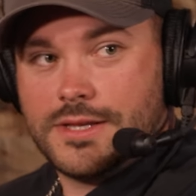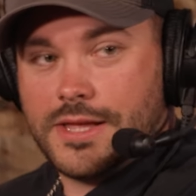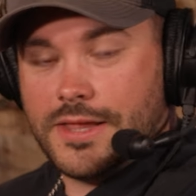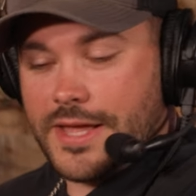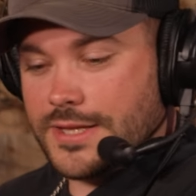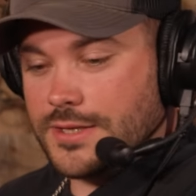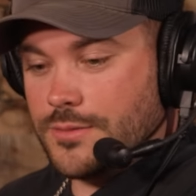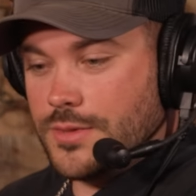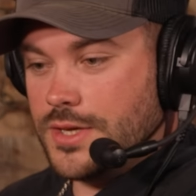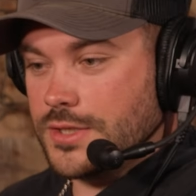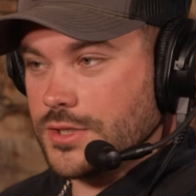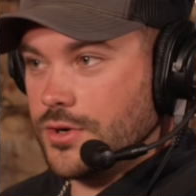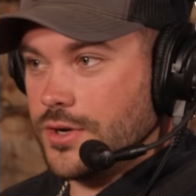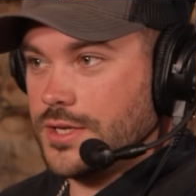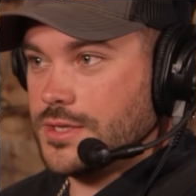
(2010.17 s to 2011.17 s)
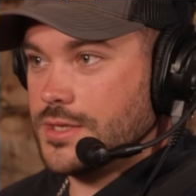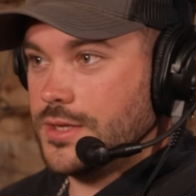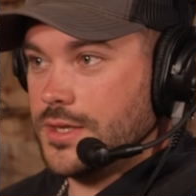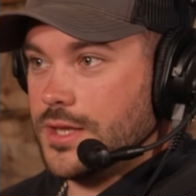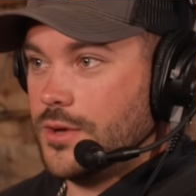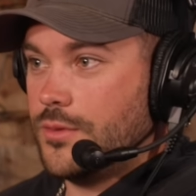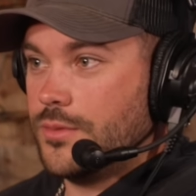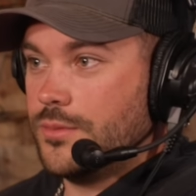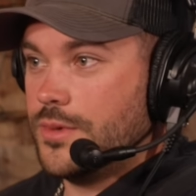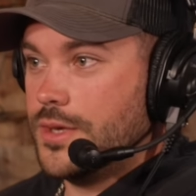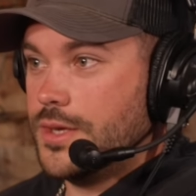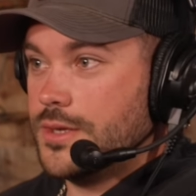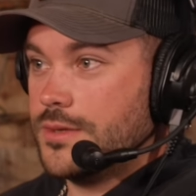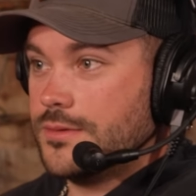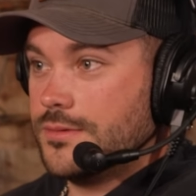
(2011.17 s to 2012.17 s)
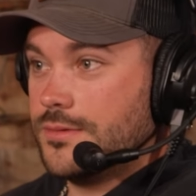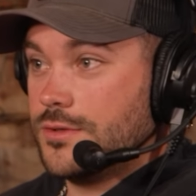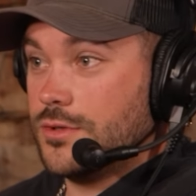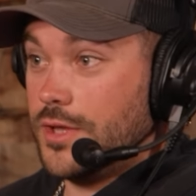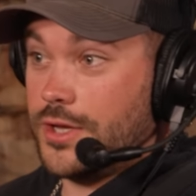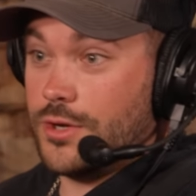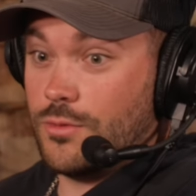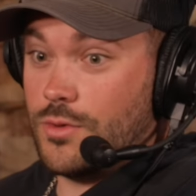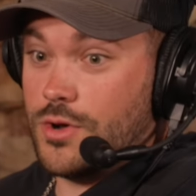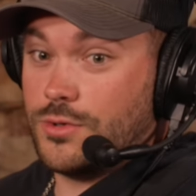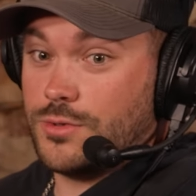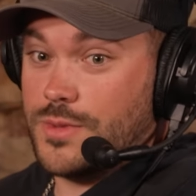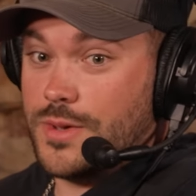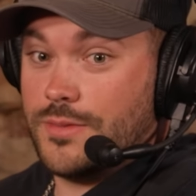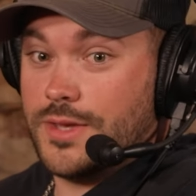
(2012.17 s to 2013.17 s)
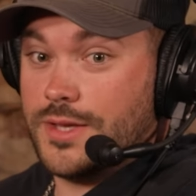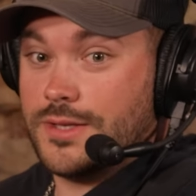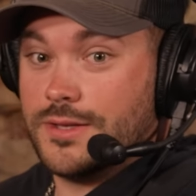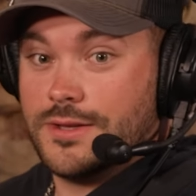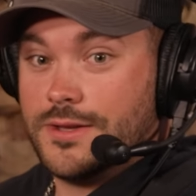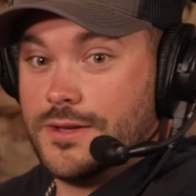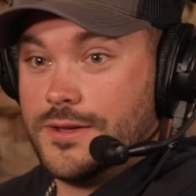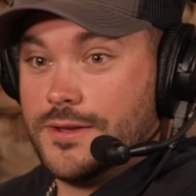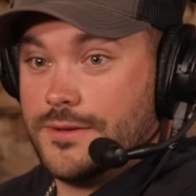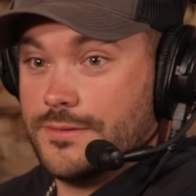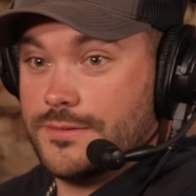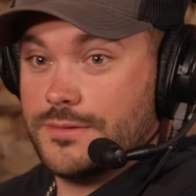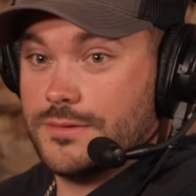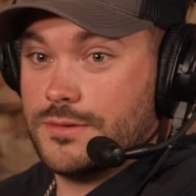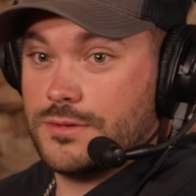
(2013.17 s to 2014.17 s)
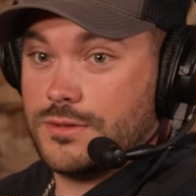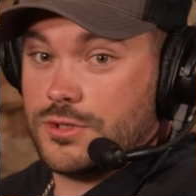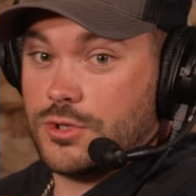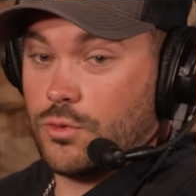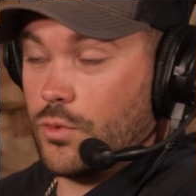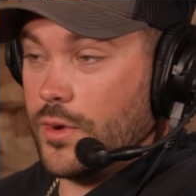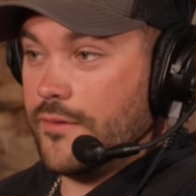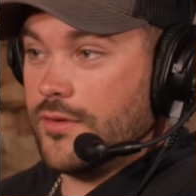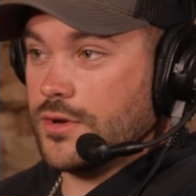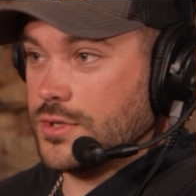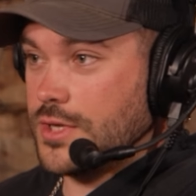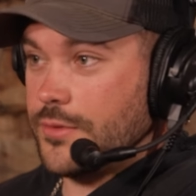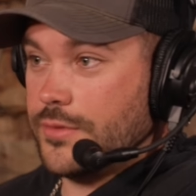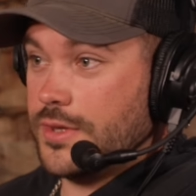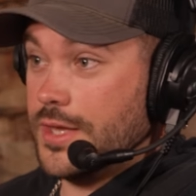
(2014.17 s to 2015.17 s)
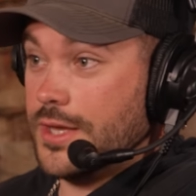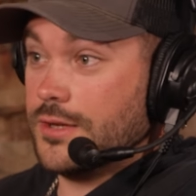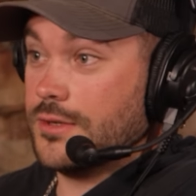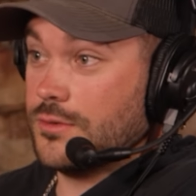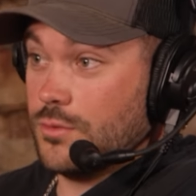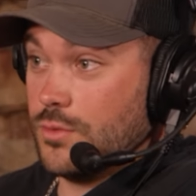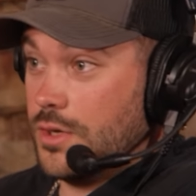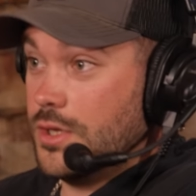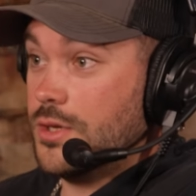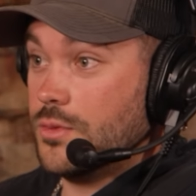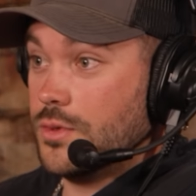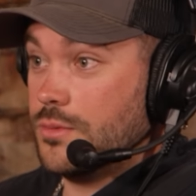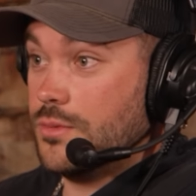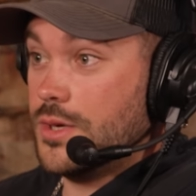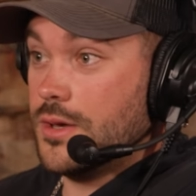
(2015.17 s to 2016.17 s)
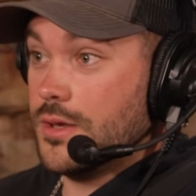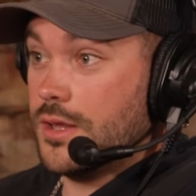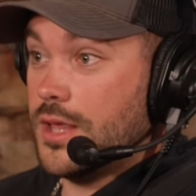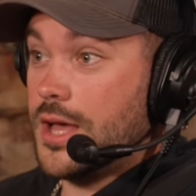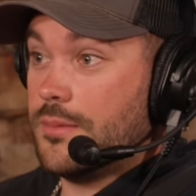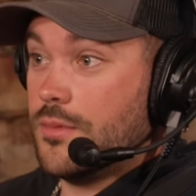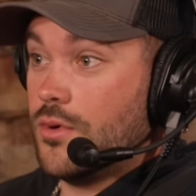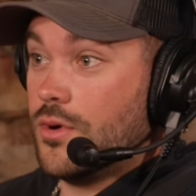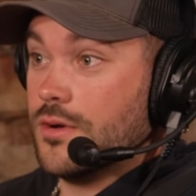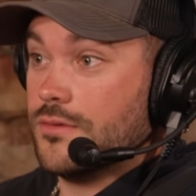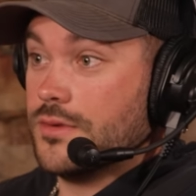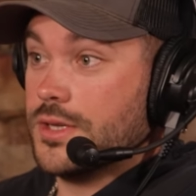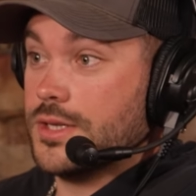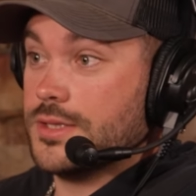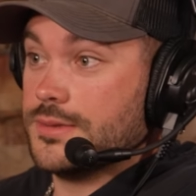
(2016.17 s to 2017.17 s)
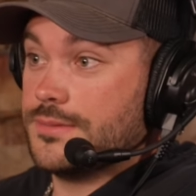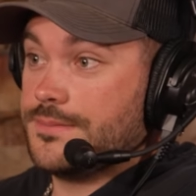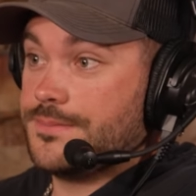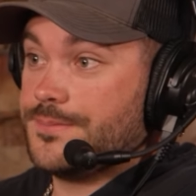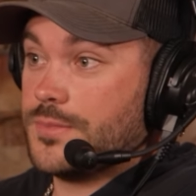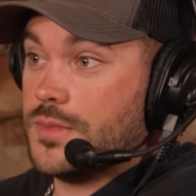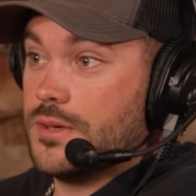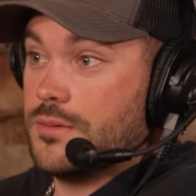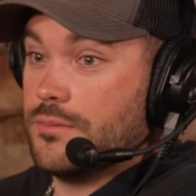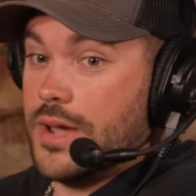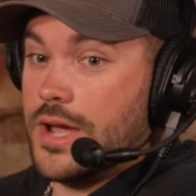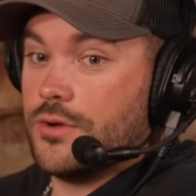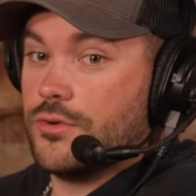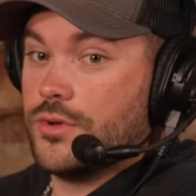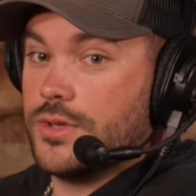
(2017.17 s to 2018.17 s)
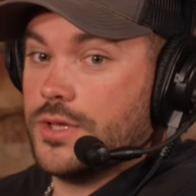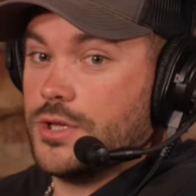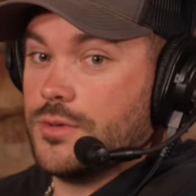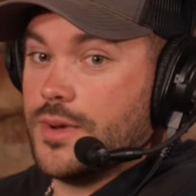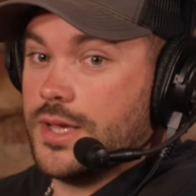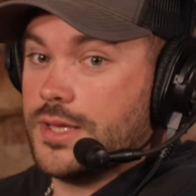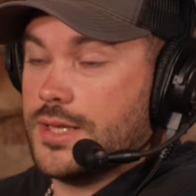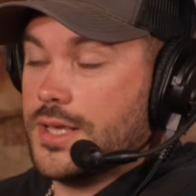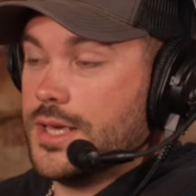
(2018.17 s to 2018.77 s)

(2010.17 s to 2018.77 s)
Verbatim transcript: And that to me is crazy that they would be so like your roads, maybe that so rivers I would think really would be a lot more of a boundary than you might